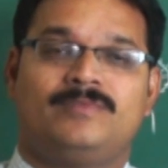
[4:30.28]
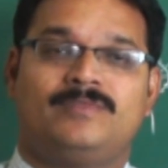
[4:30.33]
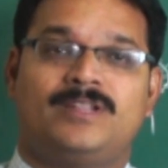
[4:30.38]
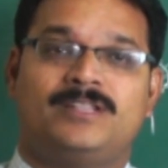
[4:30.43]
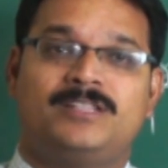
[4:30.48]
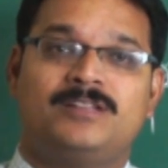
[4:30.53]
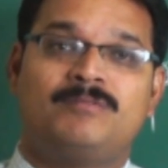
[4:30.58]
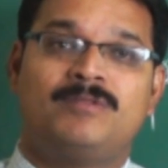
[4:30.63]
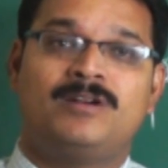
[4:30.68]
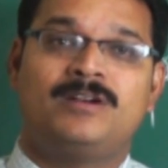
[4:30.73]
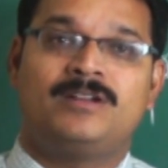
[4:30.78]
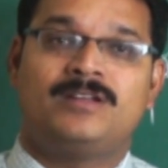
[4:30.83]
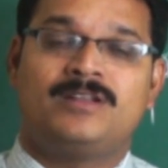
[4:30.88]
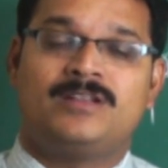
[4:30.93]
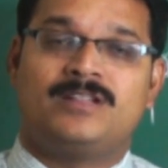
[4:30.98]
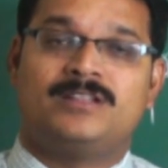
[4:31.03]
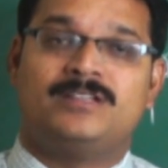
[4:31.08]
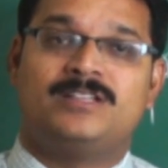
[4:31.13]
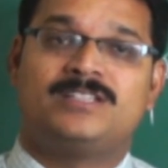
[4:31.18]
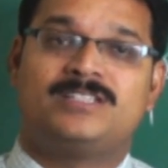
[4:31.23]
Nothing but
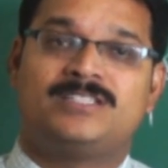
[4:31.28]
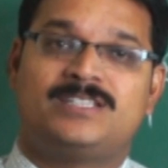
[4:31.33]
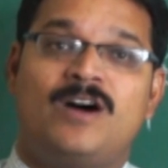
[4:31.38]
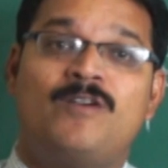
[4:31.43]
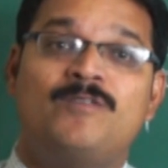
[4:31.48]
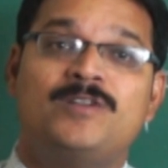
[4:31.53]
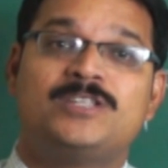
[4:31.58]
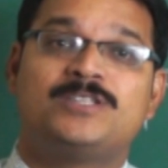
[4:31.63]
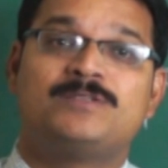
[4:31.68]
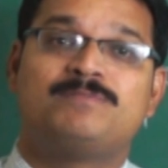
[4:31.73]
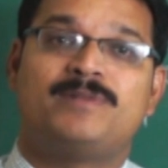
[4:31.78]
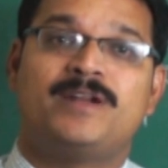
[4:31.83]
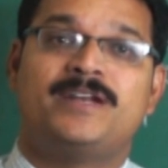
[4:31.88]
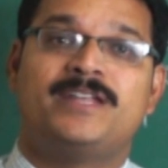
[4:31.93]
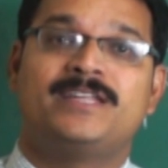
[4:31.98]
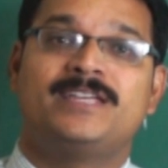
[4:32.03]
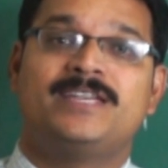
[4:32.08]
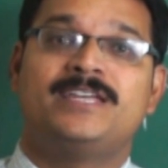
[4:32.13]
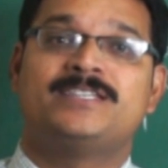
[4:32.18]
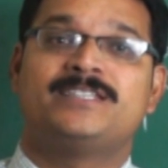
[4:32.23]
the sound is
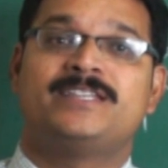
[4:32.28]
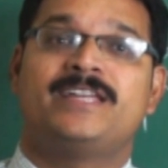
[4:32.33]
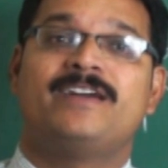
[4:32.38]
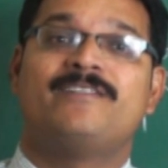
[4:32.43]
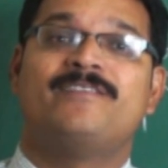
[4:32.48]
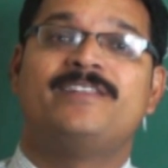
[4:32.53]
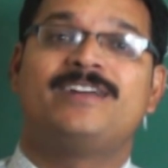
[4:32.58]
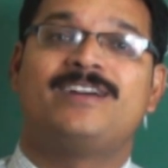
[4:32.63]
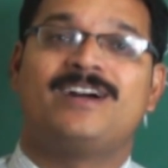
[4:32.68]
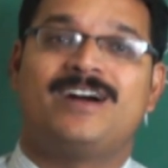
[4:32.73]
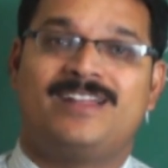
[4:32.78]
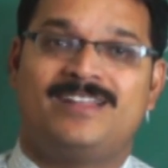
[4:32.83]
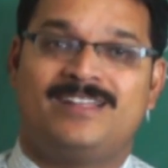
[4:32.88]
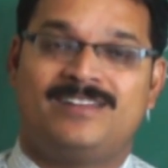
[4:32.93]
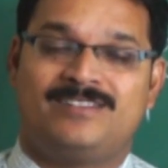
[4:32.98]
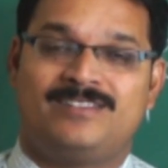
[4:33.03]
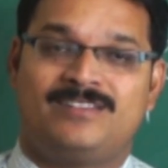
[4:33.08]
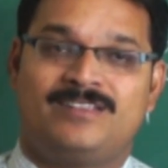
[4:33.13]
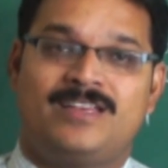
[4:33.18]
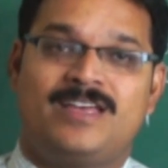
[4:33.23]
spreading each and every corner.
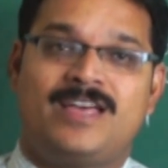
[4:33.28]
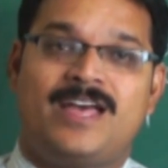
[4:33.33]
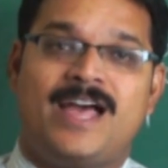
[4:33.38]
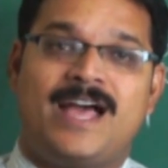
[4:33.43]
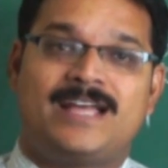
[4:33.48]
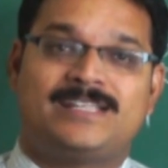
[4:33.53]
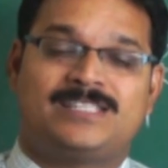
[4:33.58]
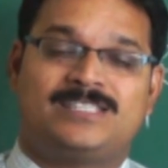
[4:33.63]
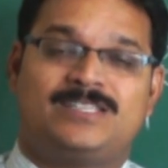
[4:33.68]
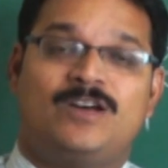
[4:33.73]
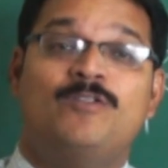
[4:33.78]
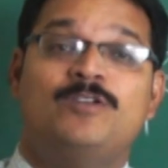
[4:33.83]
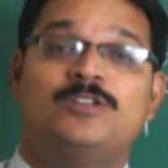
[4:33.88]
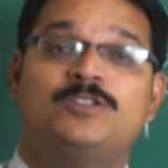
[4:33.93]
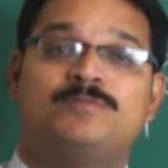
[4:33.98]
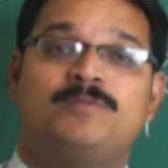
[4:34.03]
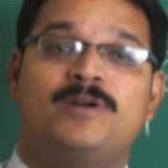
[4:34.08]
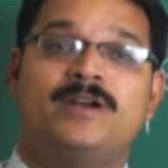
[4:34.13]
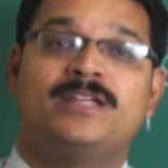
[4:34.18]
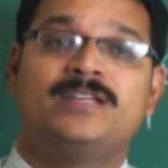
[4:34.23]
As the sound is
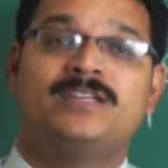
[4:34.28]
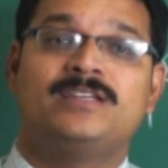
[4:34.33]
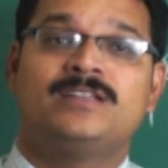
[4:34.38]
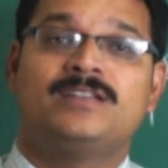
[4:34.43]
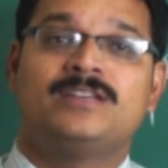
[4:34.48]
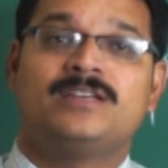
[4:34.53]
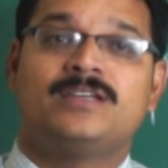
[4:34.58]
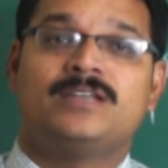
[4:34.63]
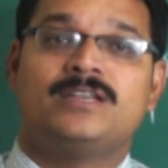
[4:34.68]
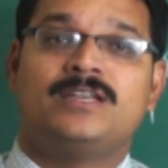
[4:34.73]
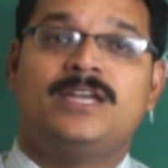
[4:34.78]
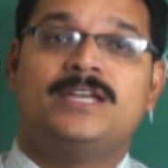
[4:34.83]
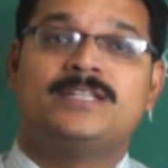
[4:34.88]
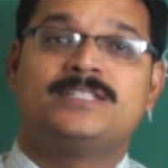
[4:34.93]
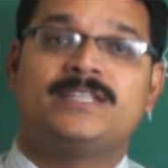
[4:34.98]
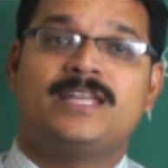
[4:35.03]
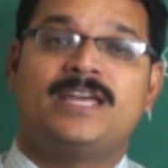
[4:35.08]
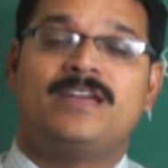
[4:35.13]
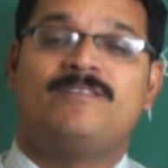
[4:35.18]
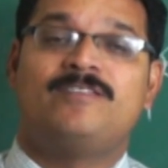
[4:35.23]
spreading each
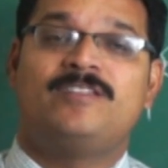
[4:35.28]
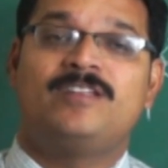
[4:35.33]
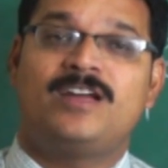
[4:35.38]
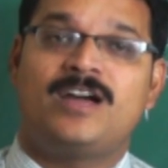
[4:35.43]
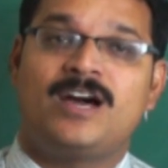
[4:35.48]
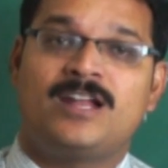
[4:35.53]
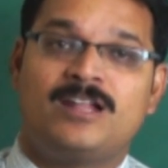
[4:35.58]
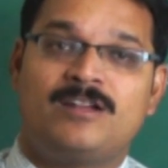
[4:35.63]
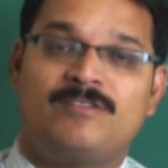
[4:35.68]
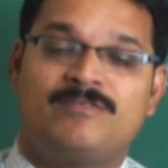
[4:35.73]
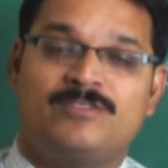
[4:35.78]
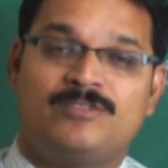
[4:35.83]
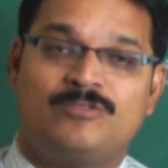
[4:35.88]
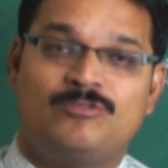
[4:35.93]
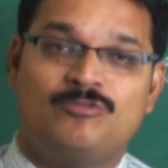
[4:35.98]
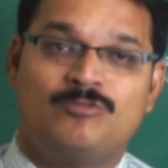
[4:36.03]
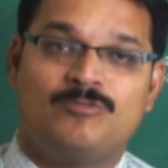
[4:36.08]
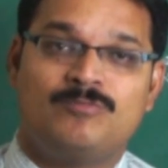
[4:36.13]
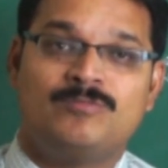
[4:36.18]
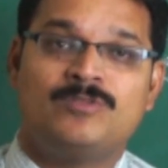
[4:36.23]
and every corner of your
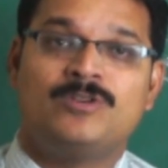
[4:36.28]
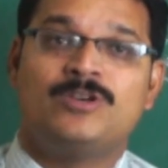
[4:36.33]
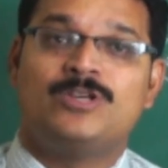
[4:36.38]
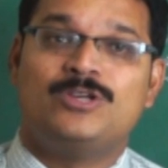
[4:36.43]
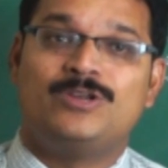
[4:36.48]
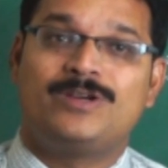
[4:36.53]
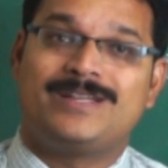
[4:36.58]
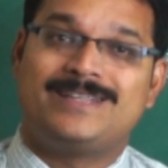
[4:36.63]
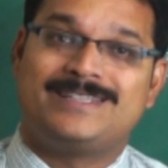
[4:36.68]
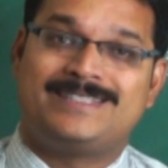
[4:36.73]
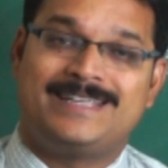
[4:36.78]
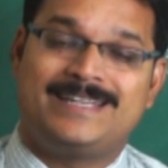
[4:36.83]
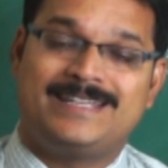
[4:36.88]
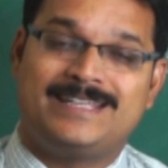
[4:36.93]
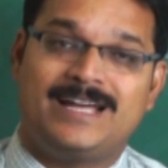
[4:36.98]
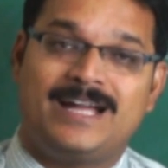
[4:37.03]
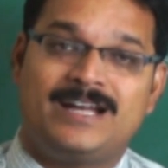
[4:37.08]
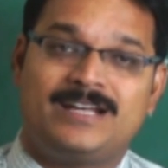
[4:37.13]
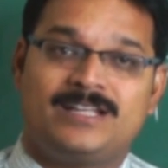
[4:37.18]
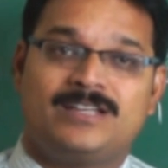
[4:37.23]
room, you can say
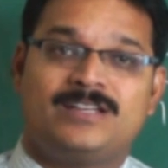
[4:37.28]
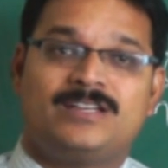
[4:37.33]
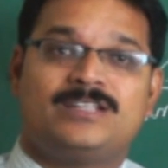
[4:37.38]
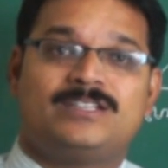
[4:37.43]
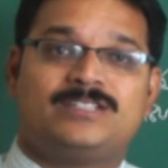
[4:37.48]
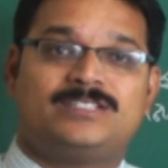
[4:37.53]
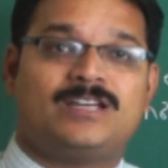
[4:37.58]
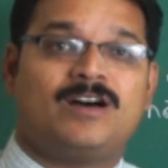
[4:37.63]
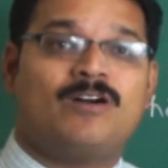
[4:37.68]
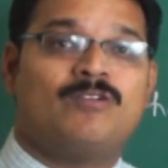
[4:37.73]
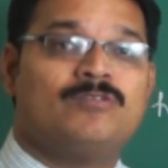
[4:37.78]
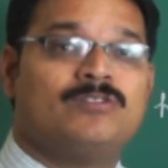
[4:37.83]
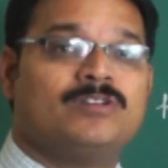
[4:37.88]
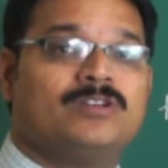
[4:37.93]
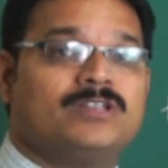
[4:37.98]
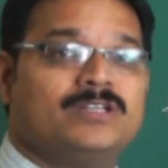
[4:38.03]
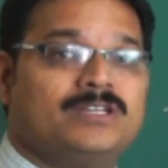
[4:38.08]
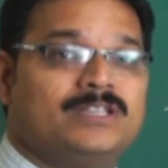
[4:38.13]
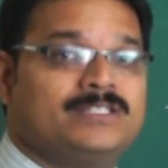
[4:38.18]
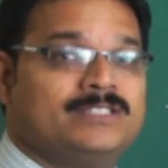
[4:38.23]
that sound
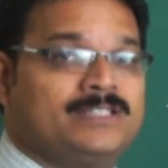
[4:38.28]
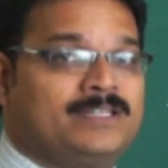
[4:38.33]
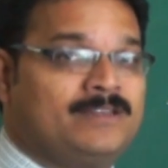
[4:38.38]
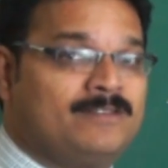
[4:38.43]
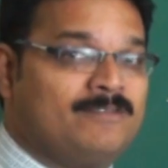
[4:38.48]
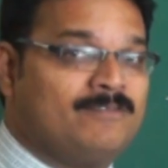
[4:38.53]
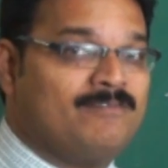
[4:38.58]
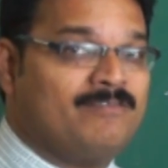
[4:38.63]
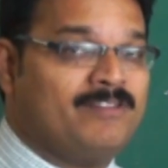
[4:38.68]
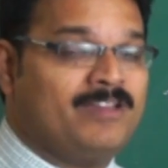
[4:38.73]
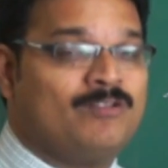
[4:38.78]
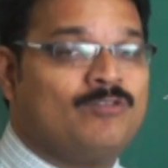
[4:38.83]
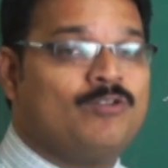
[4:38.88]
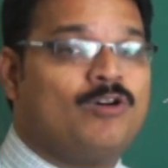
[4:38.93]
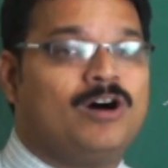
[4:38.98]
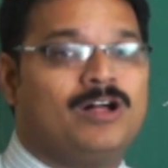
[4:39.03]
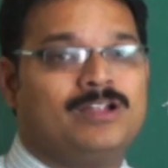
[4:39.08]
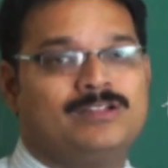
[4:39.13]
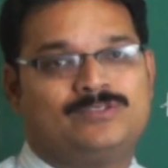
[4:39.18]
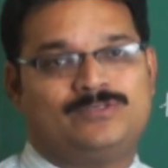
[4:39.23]
is a wave
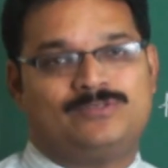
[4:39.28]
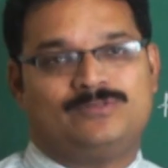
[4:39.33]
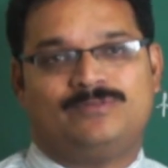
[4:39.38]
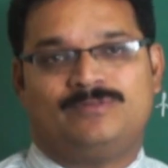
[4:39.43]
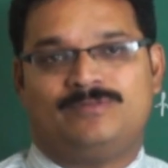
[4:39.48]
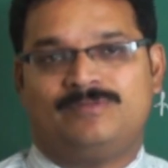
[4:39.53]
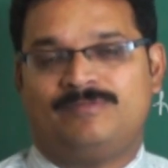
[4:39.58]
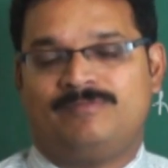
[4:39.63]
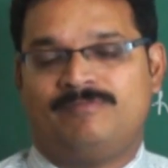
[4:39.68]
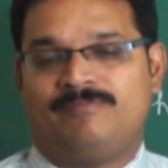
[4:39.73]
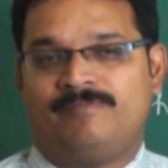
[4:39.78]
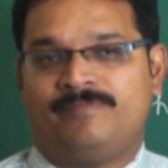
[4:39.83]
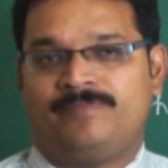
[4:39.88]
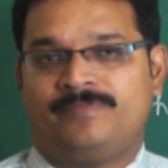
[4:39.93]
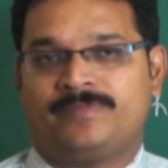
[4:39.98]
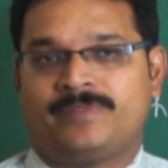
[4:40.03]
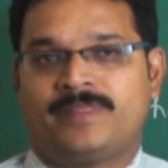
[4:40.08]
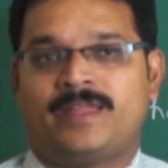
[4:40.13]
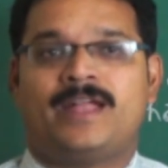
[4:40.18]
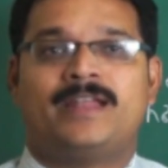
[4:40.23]
also.
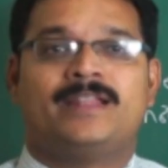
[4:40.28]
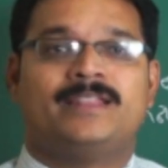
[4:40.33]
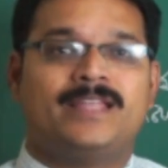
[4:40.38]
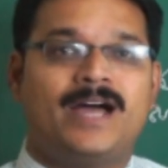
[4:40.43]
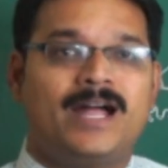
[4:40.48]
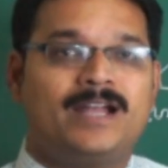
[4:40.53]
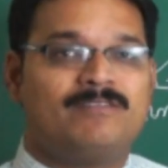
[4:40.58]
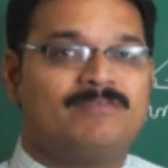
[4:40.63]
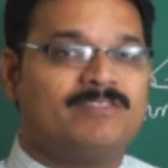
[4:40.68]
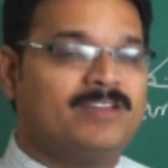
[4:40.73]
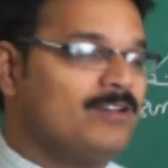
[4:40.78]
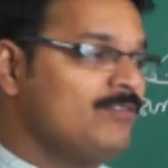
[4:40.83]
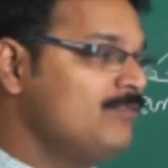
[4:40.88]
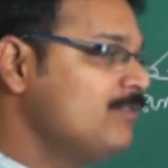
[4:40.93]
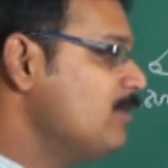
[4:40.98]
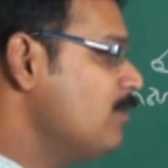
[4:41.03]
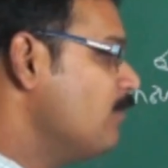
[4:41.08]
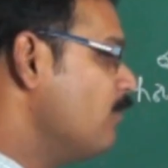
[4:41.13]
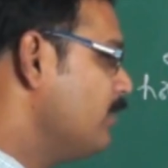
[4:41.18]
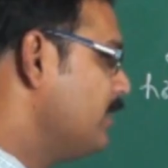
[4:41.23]
And that wave
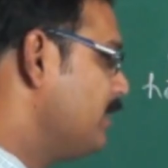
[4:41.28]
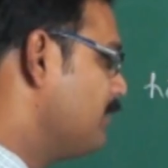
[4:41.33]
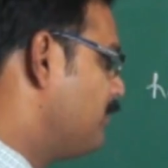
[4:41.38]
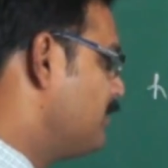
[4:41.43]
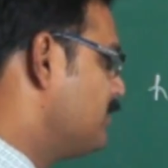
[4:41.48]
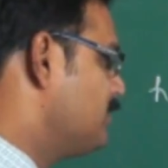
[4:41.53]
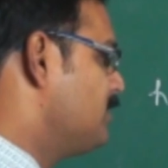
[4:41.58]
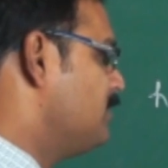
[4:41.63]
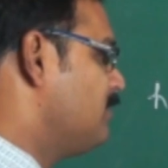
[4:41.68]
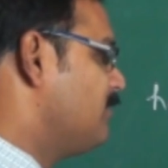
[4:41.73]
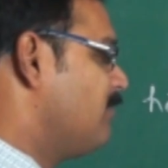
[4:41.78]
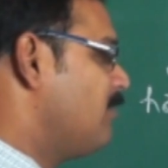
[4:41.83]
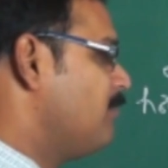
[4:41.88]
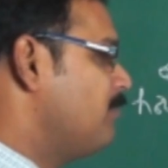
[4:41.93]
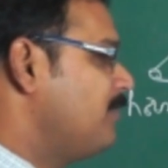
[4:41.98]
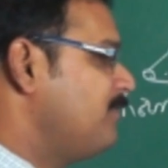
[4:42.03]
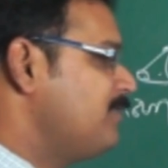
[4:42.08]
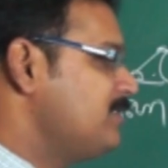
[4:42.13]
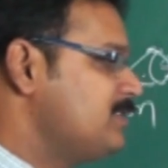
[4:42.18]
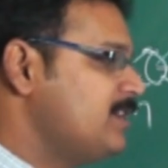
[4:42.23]
we represent the form
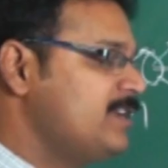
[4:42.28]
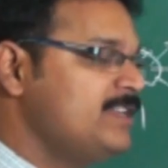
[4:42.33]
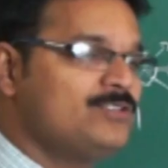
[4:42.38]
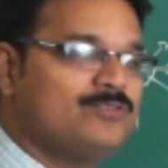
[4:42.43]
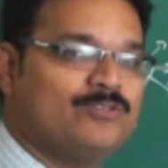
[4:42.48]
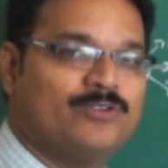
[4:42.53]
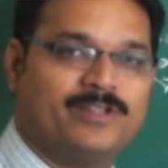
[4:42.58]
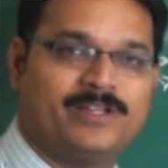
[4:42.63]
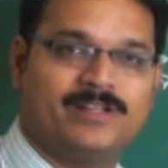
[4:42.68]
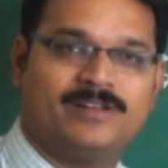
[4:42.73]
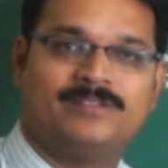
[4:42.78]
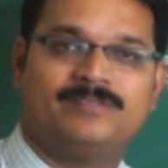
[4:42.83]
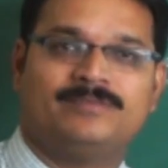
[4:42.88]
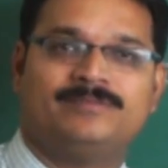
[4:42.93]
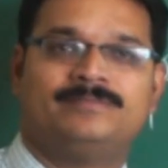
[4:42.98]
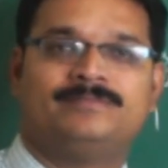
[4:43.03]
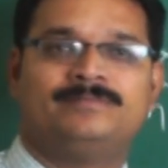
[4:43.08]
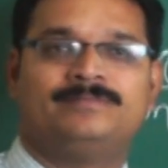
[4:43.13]
of a sinusoidal.